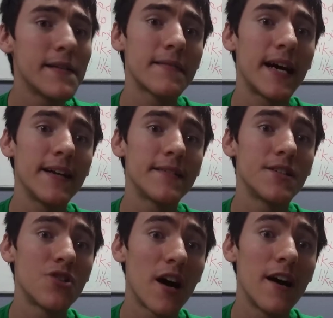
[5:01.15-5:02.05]
decided to
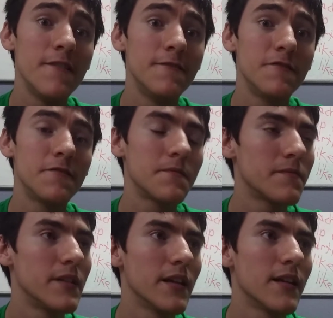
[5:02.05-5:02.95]
drive,
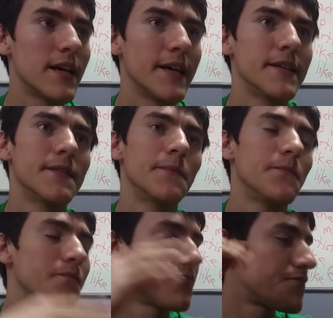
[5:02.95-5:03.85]
like,
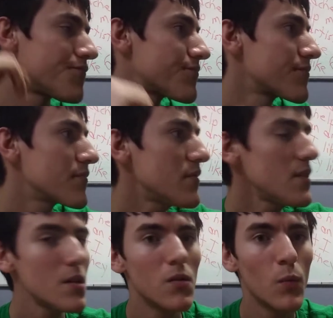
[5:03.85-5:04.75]

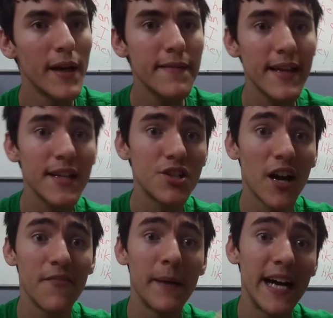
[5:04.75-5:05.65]
we decided to
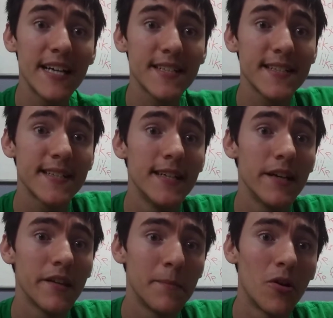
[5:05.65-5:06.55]
drive past
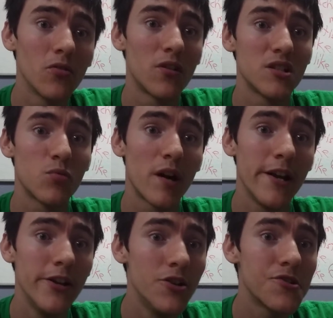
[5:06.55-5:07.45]
the boat launch where I
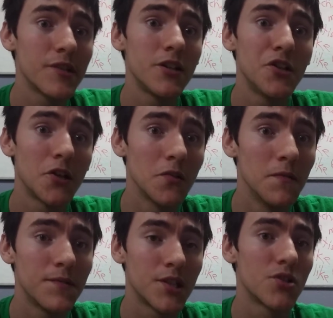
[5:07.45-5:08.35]
usually go
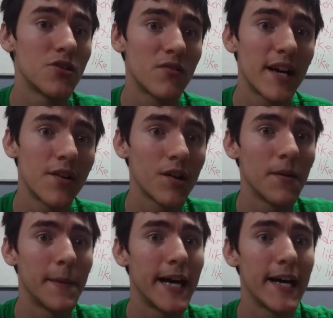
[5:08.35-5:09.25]
to turn around and
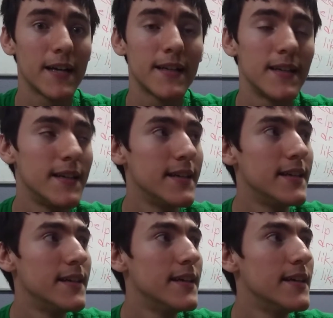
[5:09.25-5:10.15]
come back.
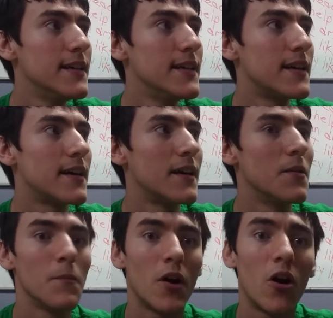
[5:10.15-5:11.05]

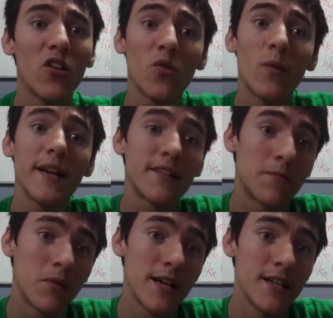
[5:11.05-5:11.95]
All the way to the
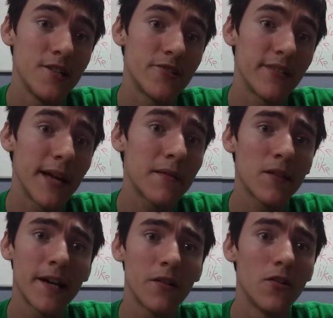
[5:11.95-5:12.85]
bridge. That's
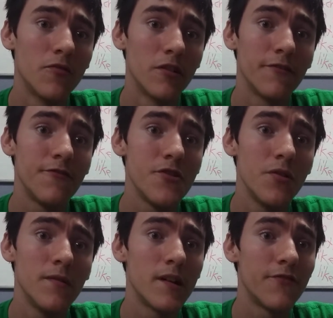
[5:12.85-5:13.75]
like over a
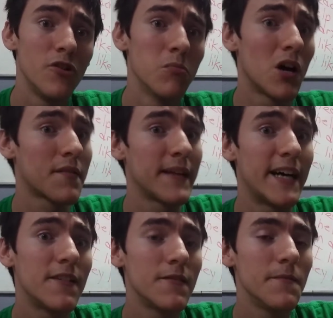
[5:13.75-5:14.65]
few blocks
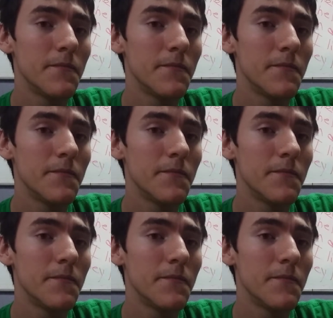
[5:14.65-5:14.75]
down.